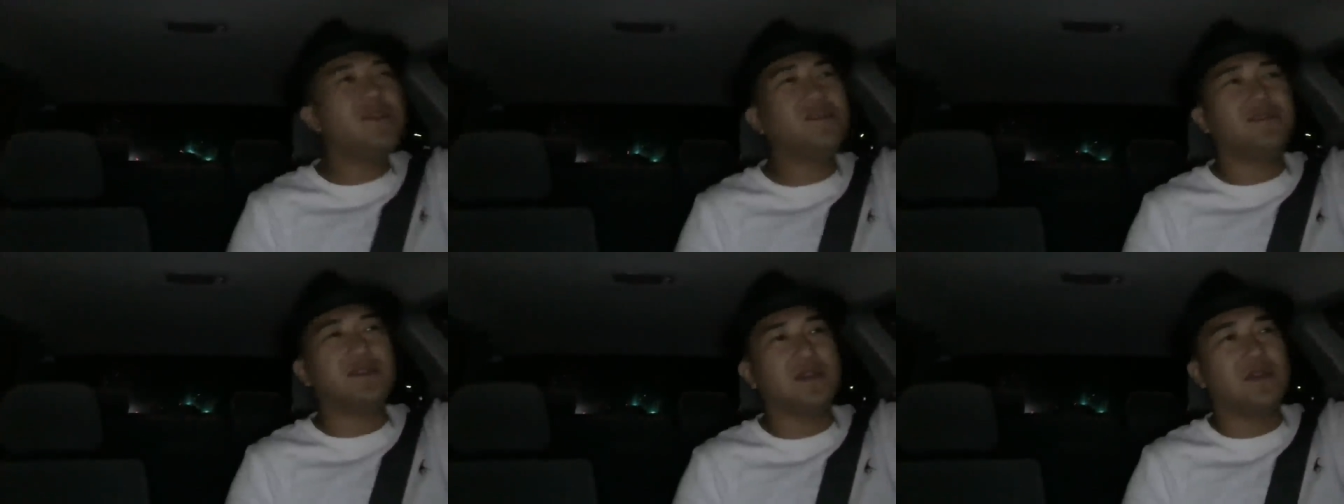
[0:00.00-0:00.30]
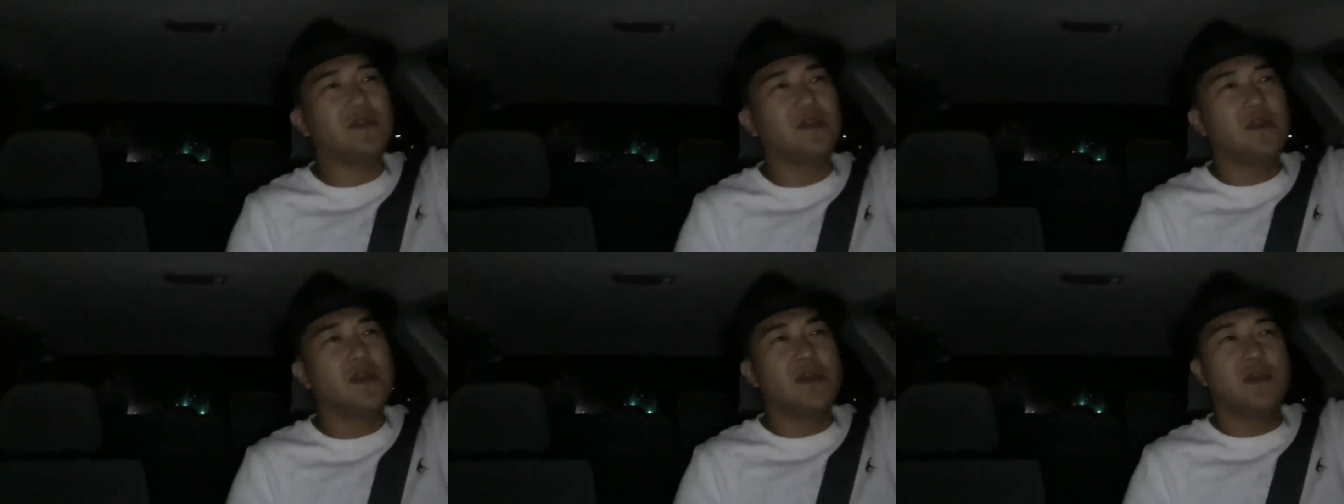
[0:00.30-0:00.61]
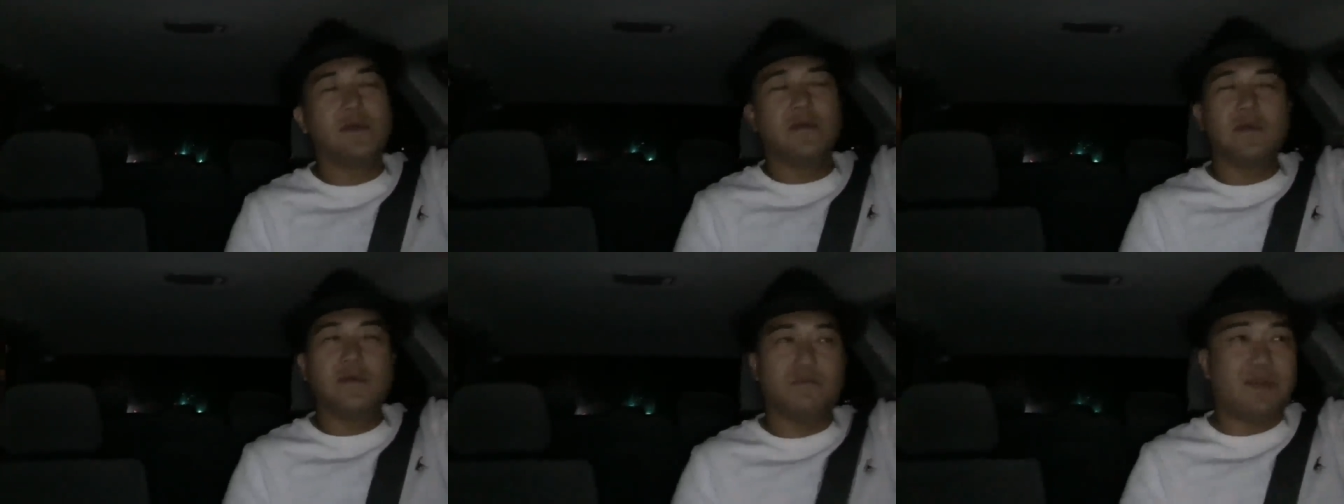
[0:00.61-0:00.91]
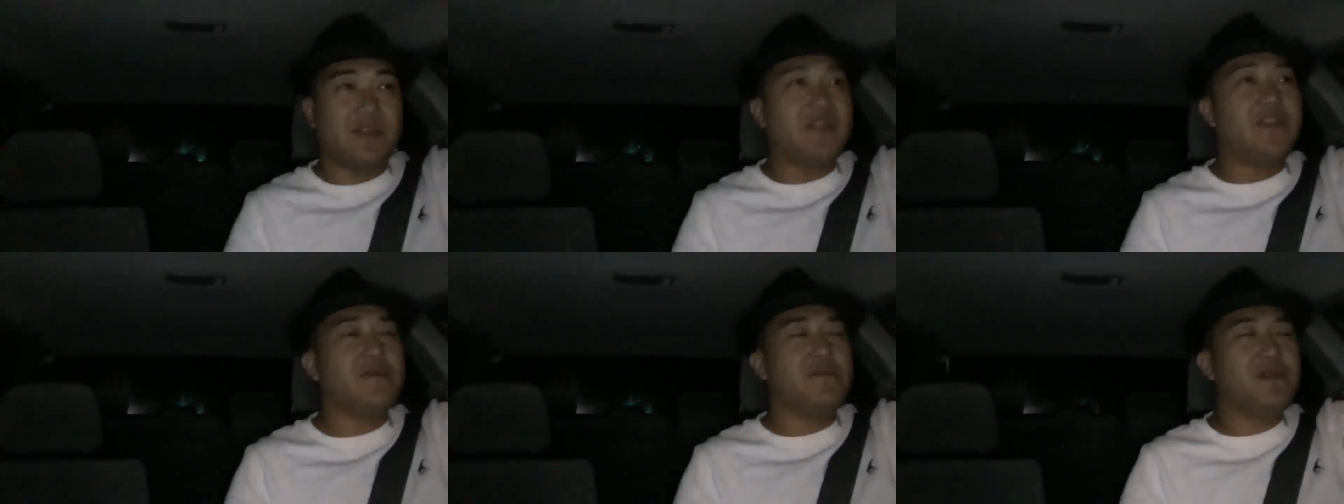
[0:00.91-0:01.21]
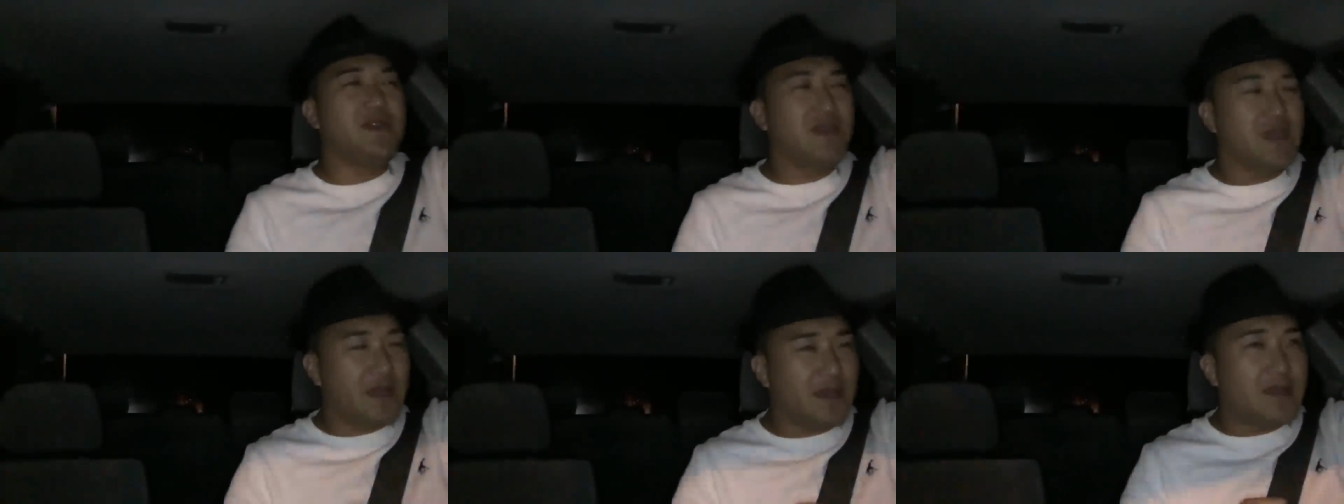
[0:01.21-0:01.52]
easy. But in the
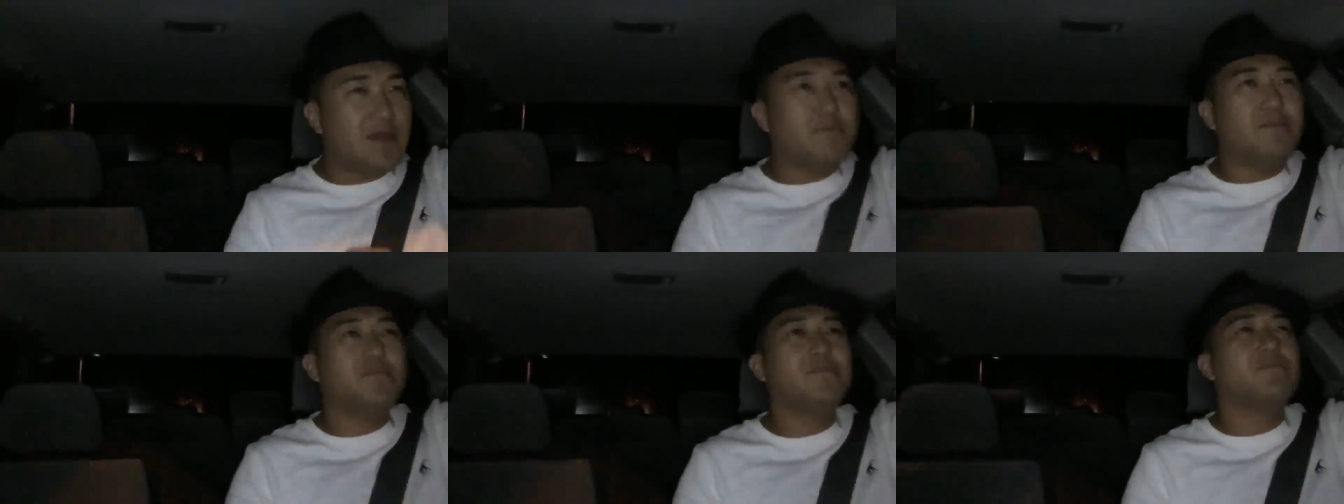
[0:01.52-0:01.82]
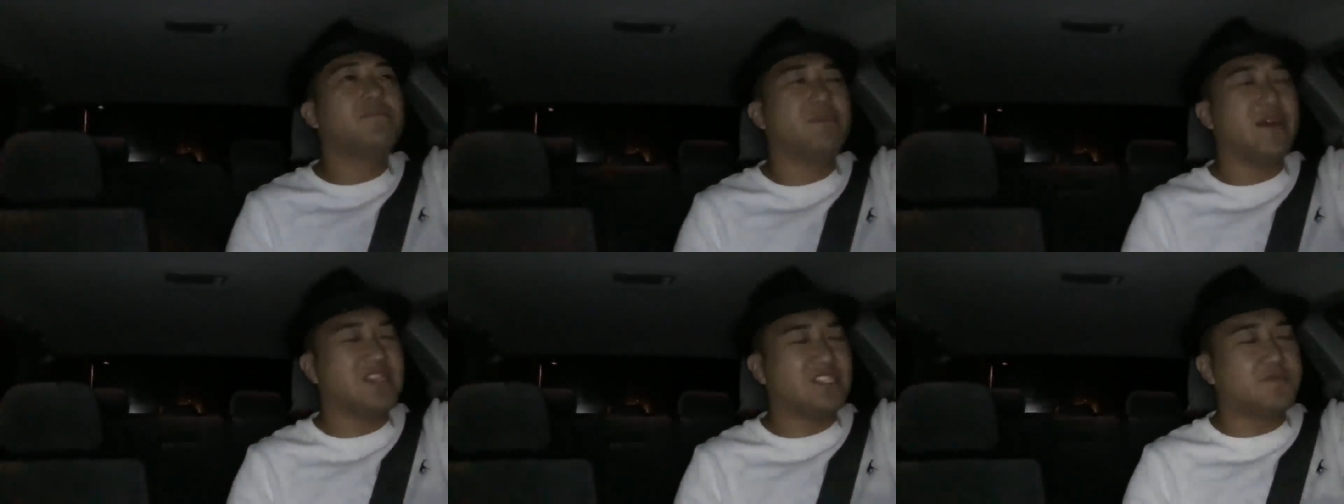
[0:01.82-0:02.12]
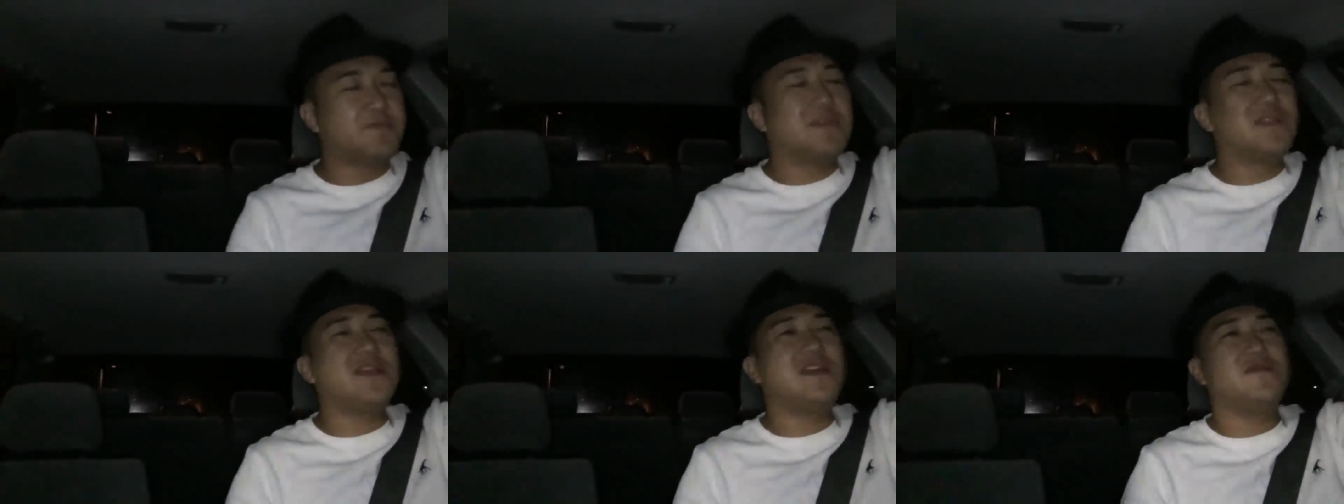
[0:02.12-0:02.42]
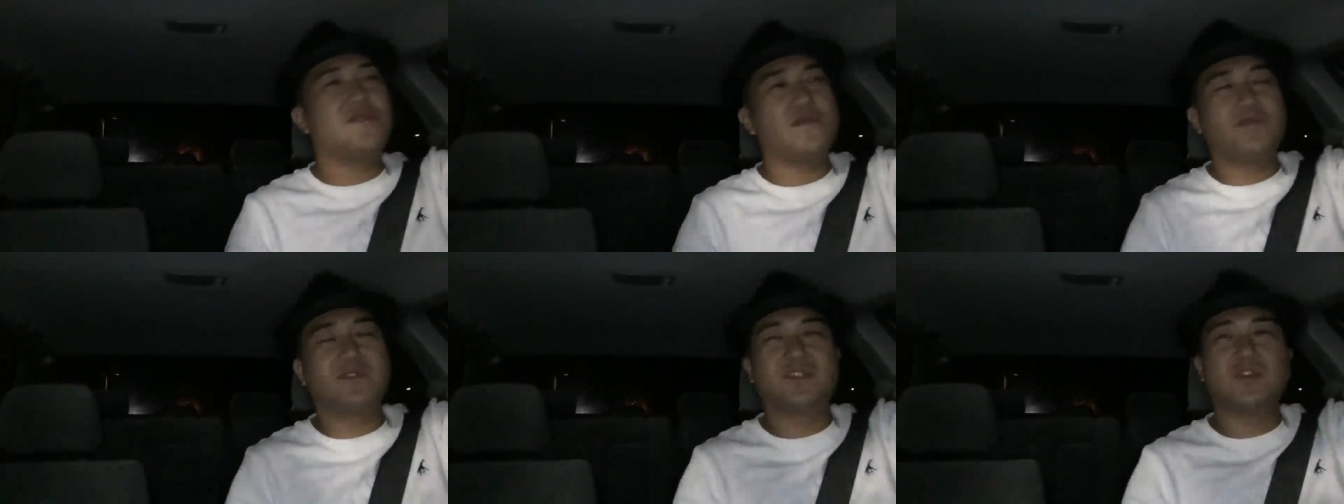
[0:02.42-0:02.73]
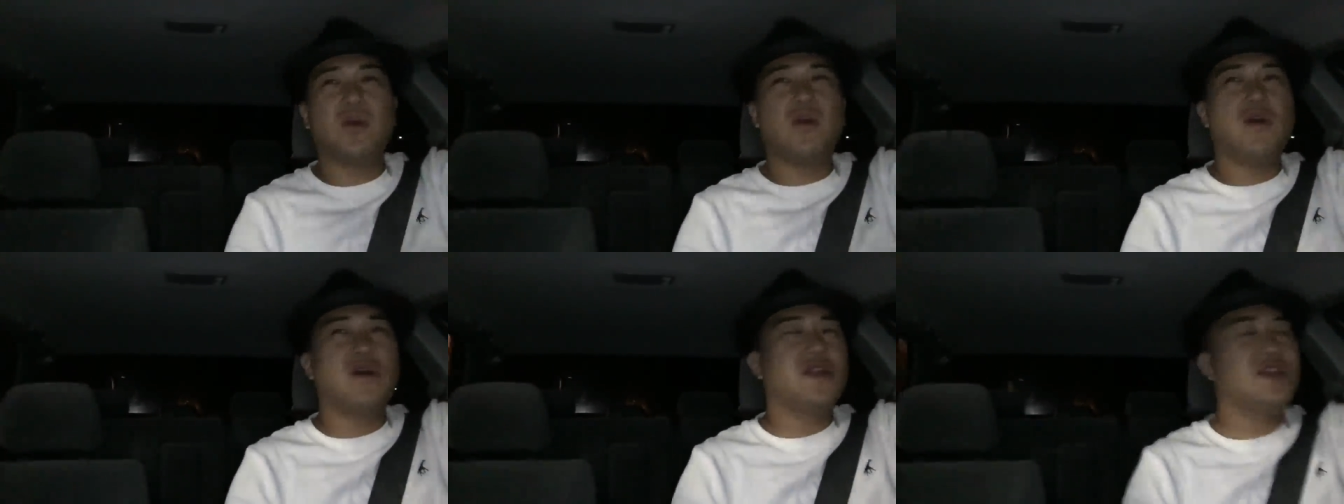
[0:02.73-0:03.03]
beginning, best believe it
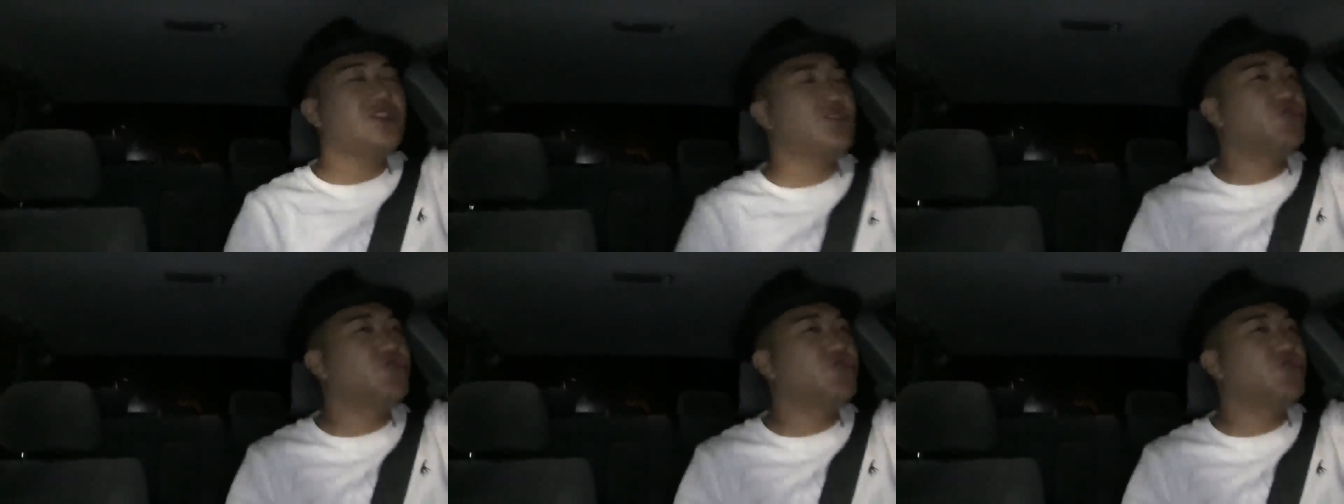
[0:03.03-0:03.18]
was hard.